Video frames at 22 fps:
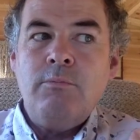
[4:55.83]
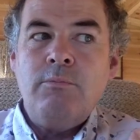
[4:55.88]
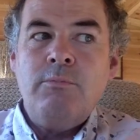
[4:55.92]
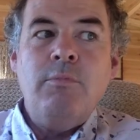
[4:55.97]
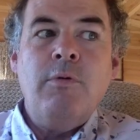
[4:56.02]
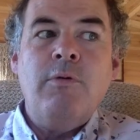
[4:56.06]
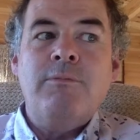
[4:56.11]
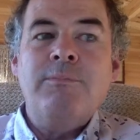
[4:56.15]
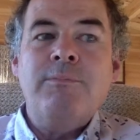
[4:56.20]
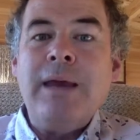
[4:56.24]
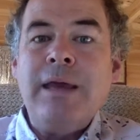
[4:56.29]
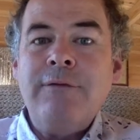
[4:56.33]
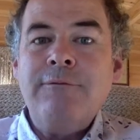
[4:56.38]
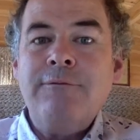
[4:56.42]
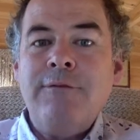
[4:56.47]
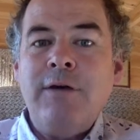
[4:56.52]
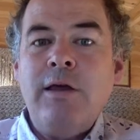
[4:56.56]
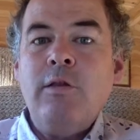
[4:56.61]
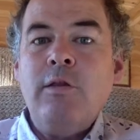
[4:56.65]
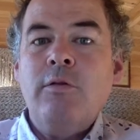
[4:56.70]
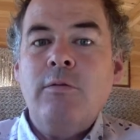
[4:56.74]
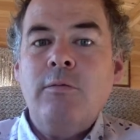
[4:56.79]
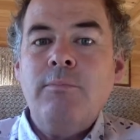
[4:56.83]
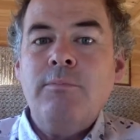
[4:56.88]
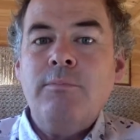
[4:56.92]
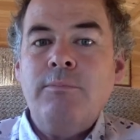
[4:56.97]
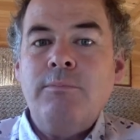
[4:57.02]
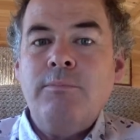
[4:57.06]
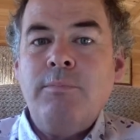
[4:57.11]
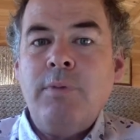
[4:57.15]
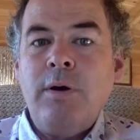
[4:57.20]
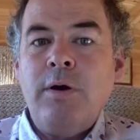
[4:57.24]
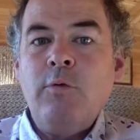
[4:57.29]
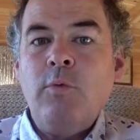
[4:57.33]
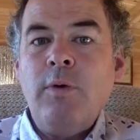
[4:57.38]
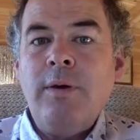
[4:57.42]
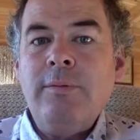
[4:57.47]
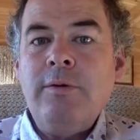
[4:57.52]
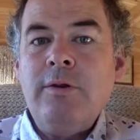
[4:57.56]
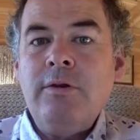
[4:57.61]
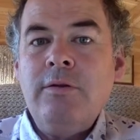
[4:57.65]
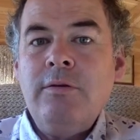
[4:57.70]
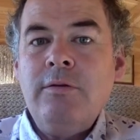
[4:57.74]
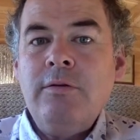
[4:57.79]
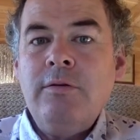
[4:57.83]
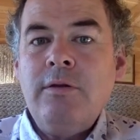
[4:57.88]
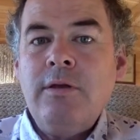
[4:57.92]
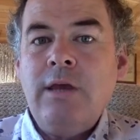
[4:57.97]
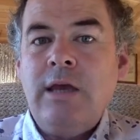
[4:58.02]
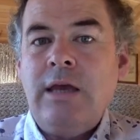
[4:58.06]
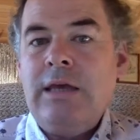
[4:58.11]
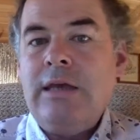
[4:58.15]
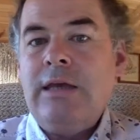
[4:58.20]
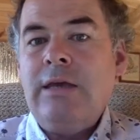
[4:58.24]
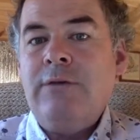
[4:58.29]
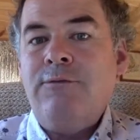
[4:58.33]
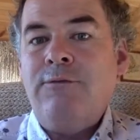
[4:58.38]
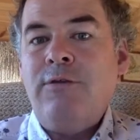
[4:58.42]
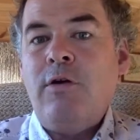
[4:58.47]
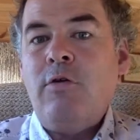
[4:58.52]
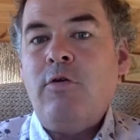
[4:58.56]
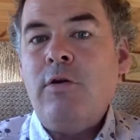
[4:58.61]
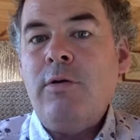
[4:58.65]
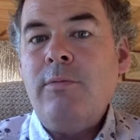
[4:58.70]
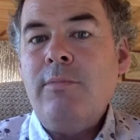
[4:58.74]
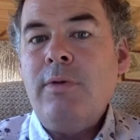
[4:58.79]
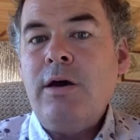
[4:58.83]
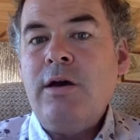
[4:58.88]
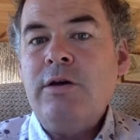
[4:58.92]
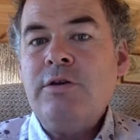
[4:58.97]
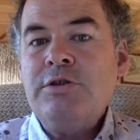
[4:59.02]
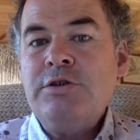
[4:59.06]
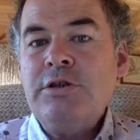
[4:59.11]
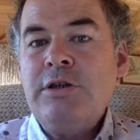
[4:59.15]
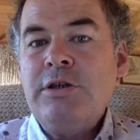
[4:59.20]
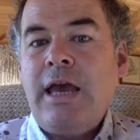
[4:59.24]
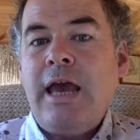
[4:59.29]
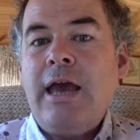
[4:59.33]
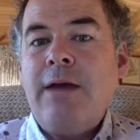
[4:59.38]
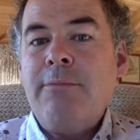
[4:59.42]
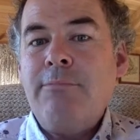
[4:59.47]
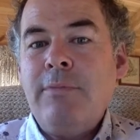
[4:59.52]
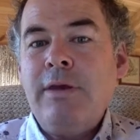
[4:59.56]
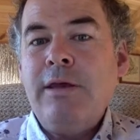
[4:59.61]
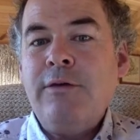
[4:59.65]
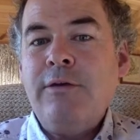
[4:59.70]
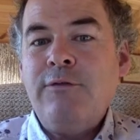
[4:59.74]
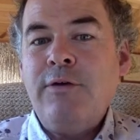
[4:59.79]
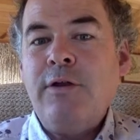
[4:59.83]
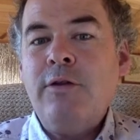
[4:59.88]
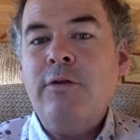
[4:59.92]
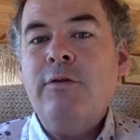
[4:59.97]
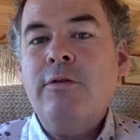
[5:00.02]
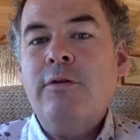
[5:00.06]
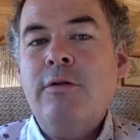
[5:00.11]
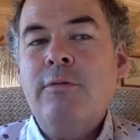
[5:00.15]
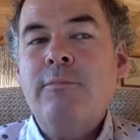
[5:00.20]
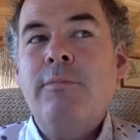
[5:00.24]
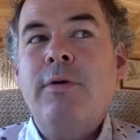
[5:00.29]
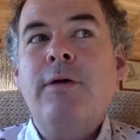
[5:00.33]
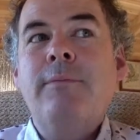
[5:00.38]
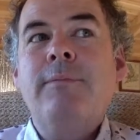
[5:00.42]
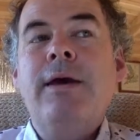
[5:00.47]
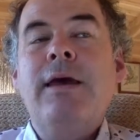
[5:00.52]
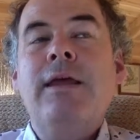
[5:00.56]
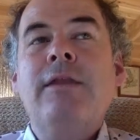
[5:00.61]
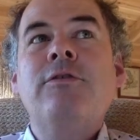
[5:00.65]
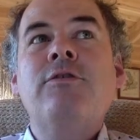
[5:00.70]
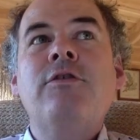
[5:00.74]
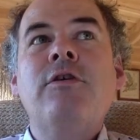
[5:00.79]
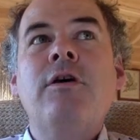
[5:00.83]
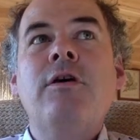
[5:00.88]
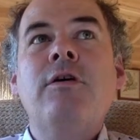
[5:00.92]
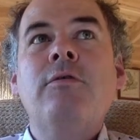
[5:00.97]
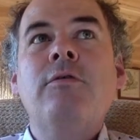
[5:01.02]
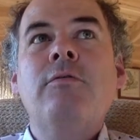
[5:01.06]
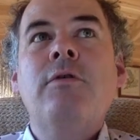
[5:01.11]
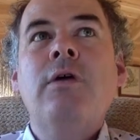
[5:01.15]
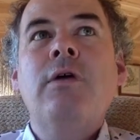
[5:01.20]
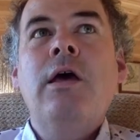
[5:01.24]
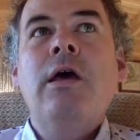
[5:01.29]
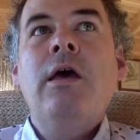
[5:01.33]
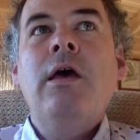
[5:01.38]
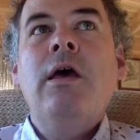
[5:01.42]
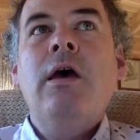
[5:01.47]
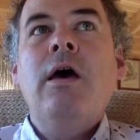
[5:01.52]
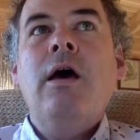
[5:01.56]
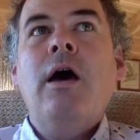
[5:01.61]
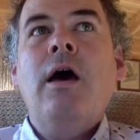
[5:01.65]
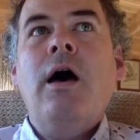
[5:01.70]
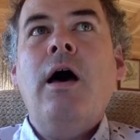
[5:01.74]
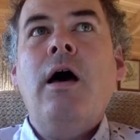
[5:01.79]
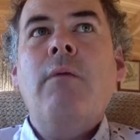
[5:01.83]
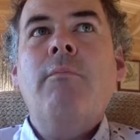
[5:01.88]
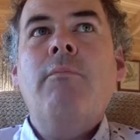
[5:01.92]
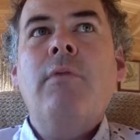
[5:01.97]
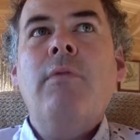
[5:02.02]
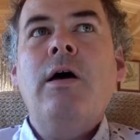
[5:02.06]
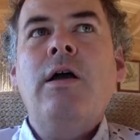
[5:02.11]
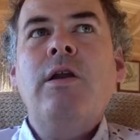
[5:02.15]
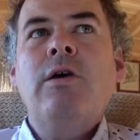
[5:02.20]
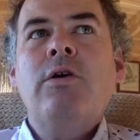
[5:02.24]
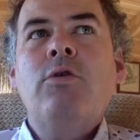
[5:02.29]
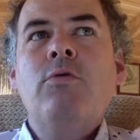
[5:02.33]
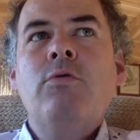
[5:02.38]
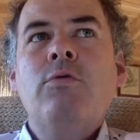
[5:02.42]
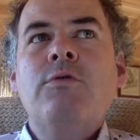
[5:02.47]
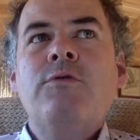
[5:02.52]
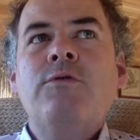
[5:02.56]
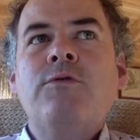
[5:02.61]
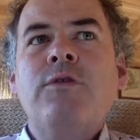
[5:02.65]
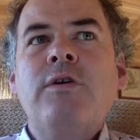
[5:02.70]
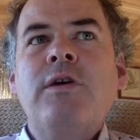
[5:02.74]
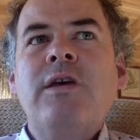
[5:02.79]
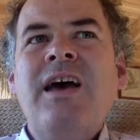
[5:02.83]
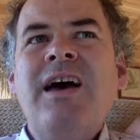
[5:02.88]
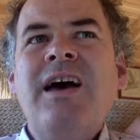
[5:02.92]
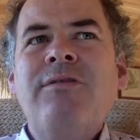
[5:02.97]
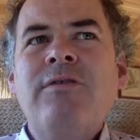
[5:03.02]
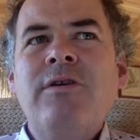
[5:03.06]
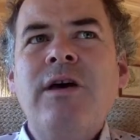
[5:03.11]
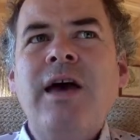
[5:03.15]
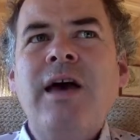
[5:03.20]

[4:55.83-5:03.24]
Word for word: with being felt by women, very much can be felt by men too. And of course, the other